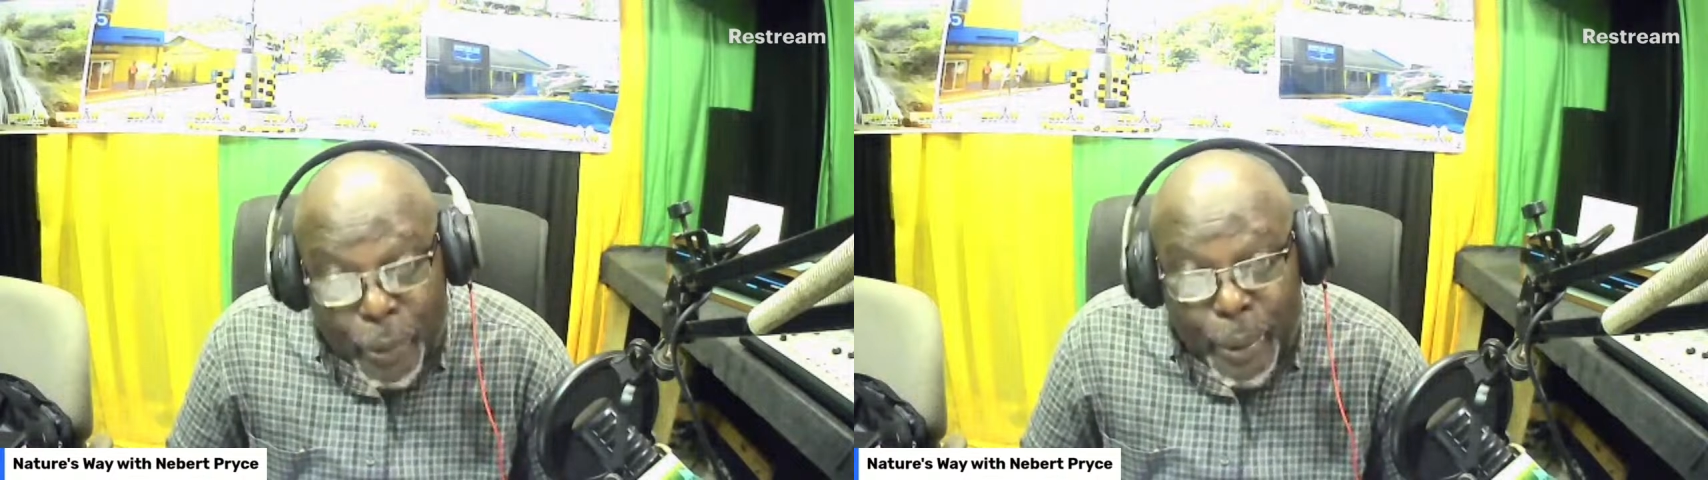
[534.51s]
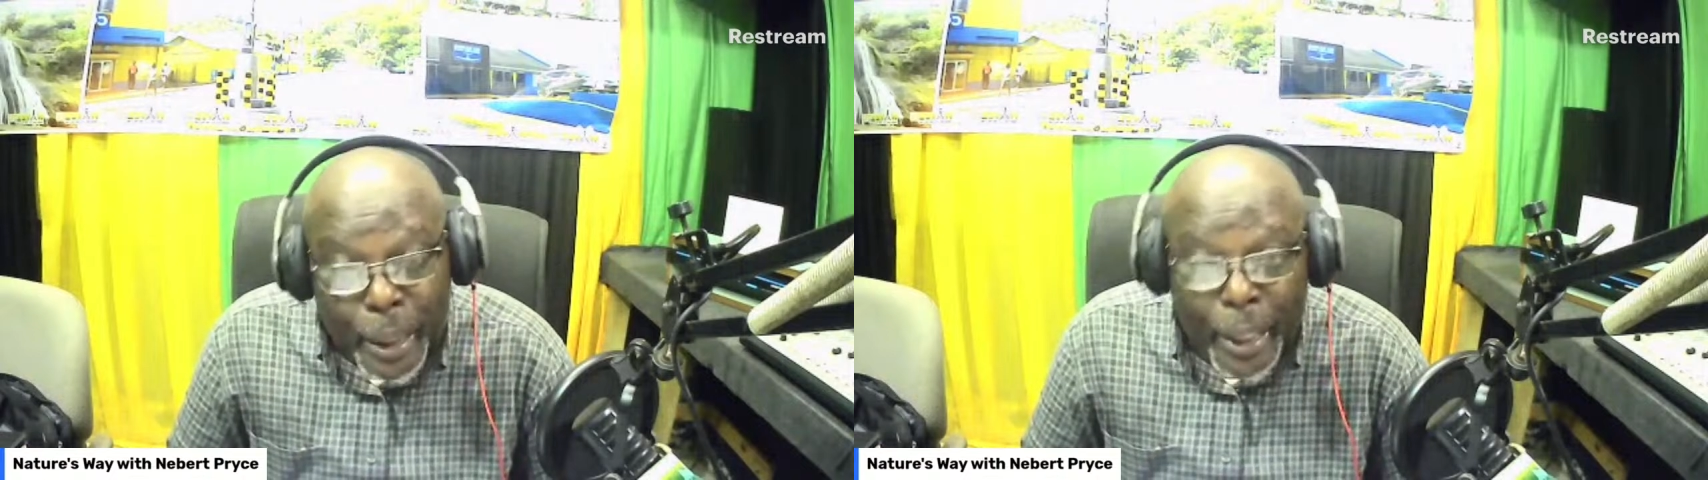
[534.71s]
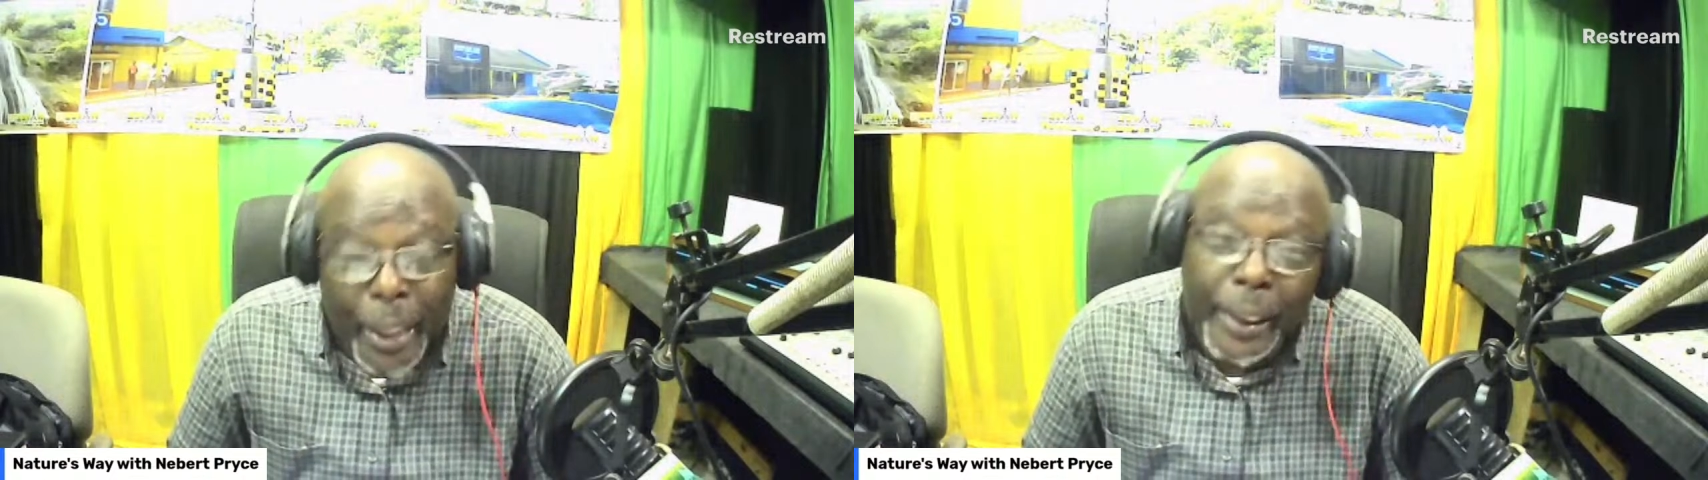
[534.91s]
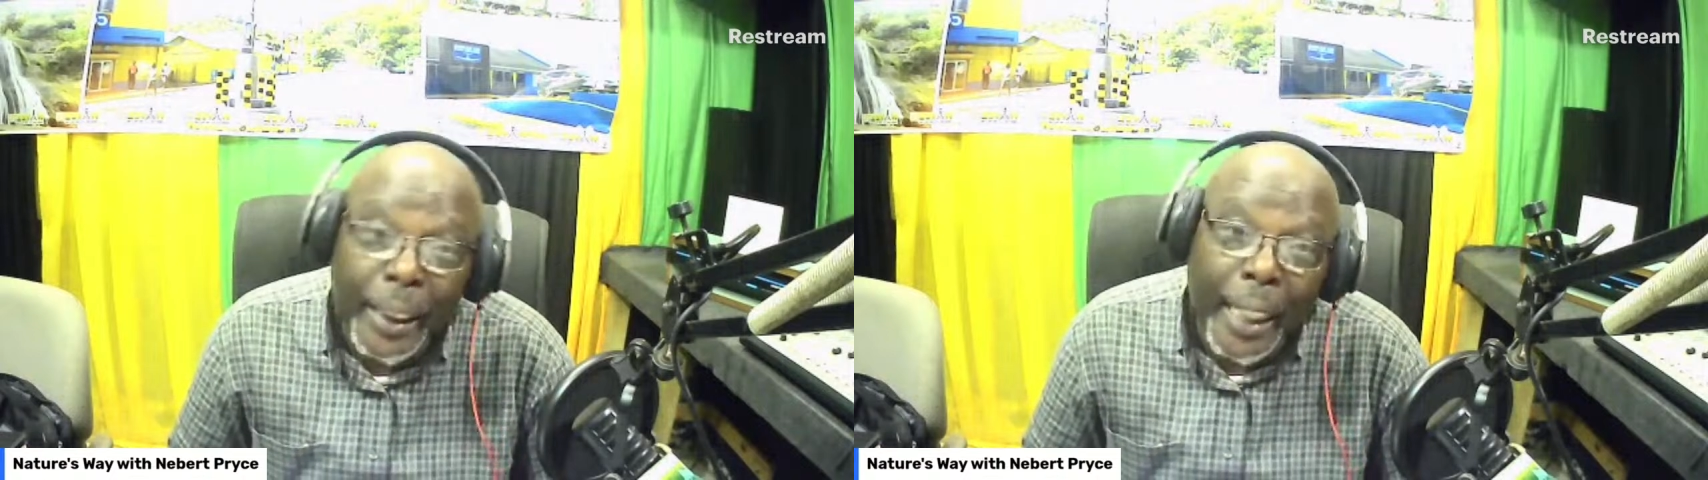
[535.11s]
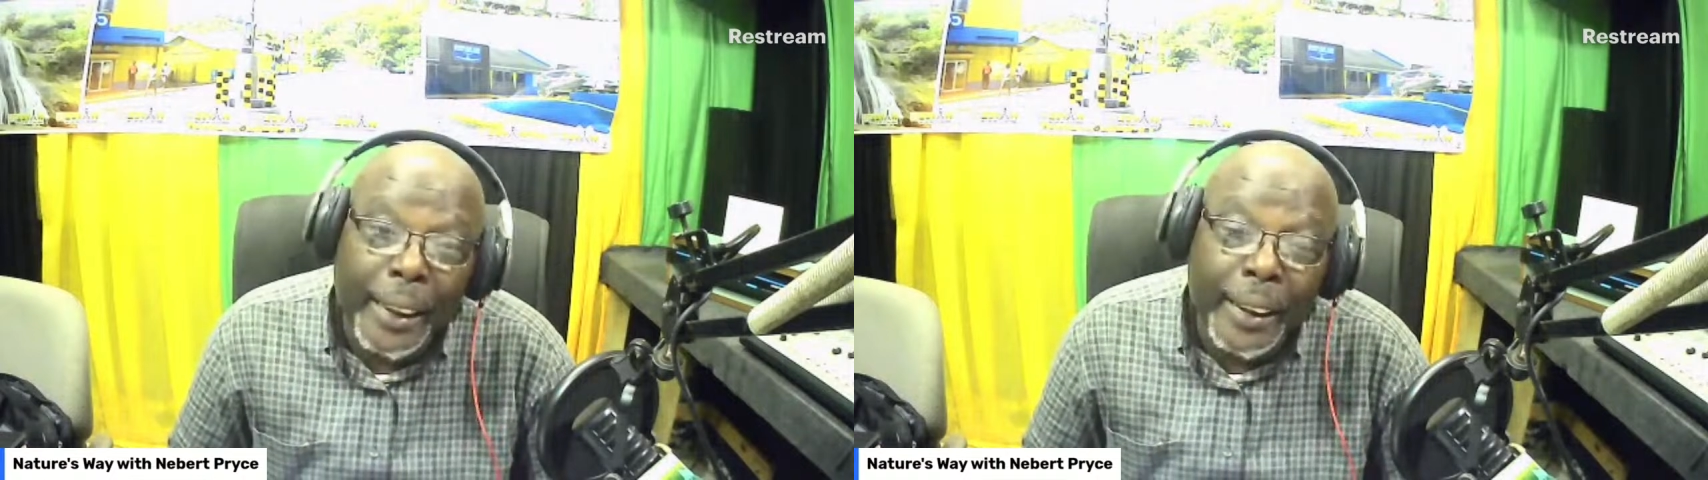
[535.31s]
minerals
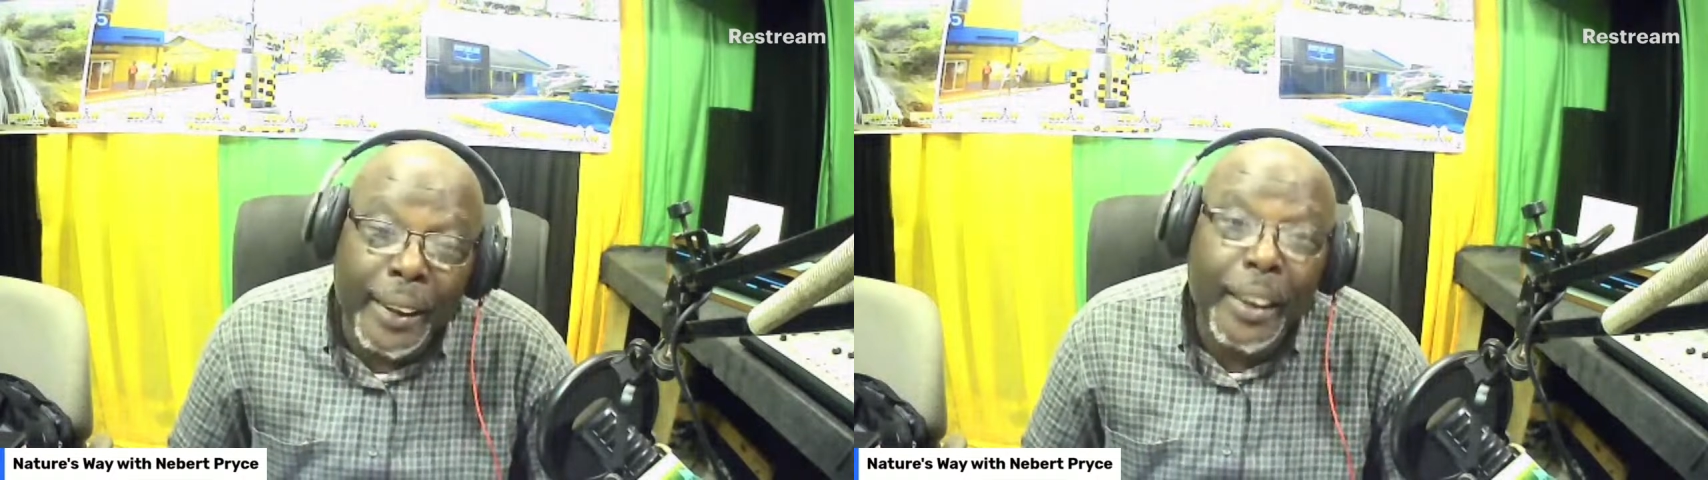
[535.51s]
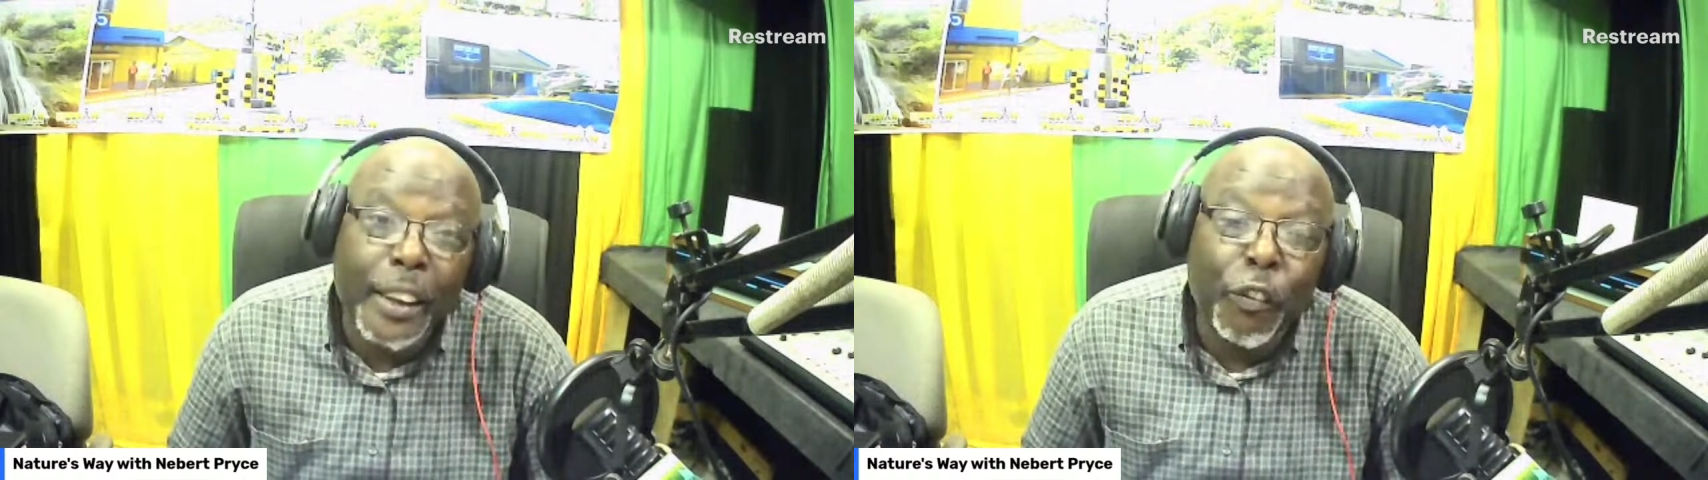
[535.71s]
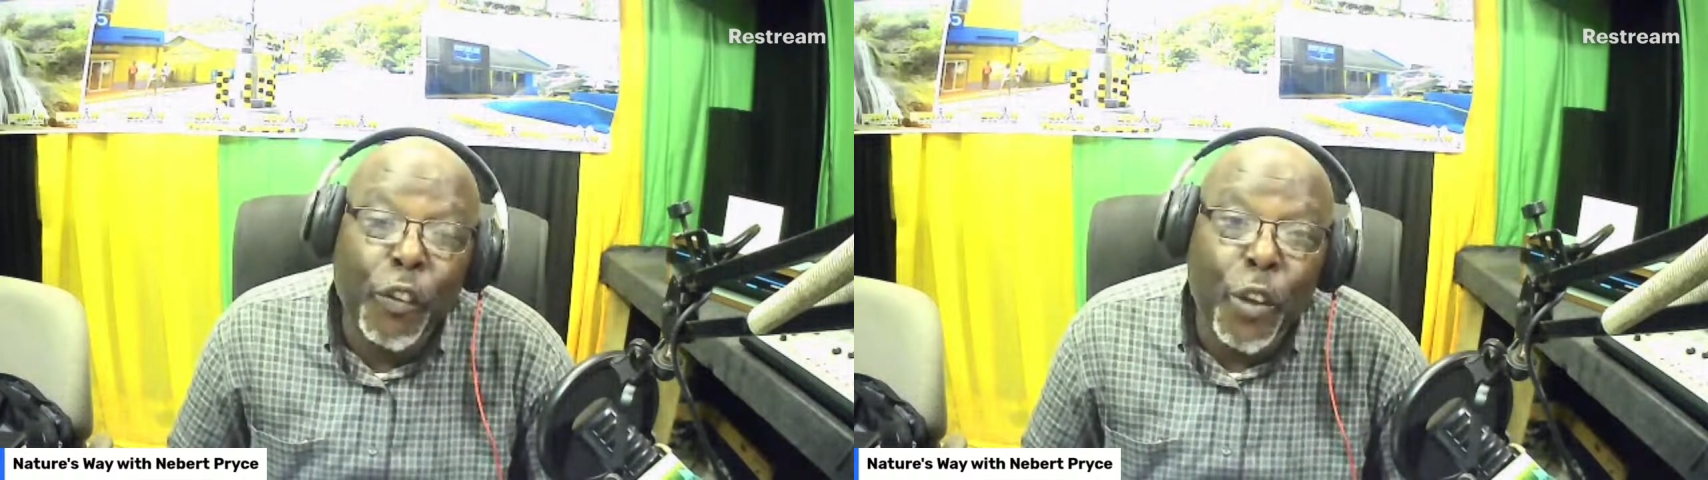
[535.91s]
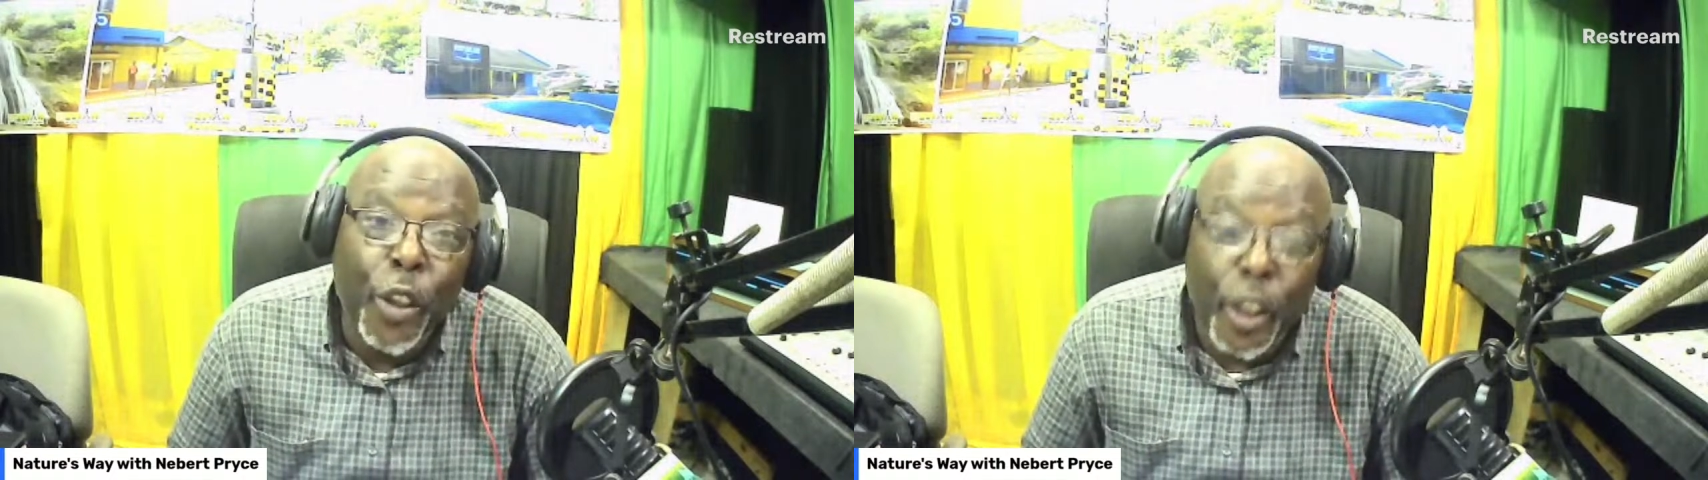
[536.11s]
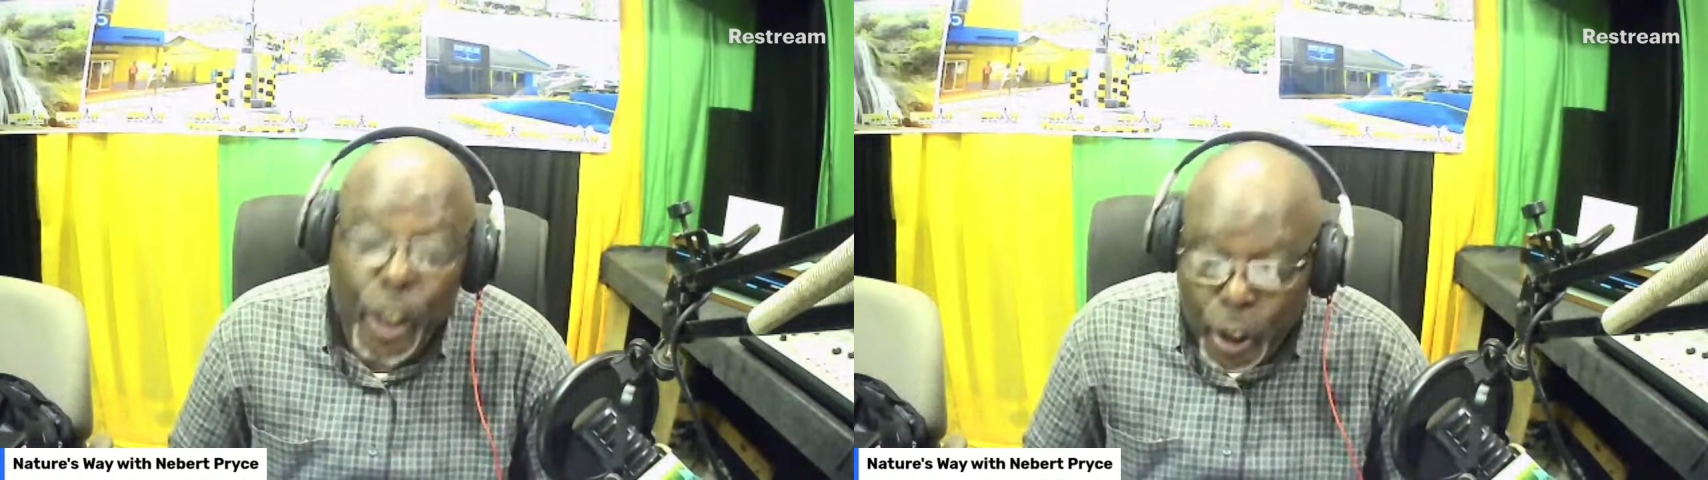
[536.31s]
and
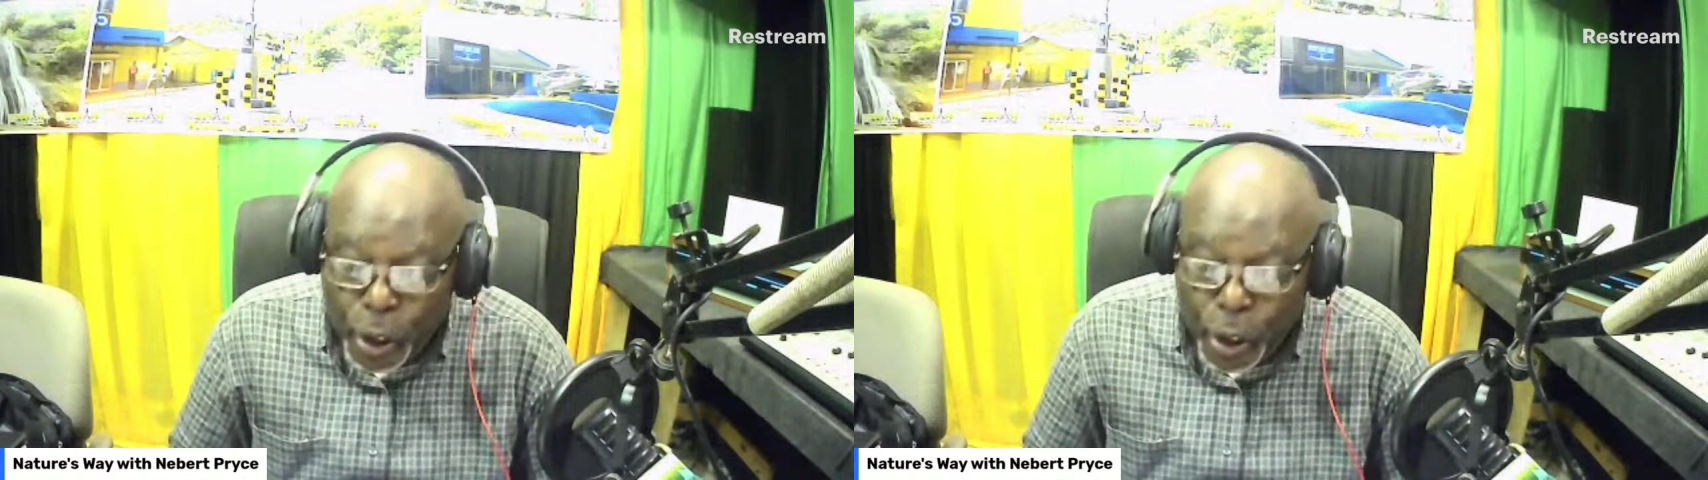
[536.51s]
64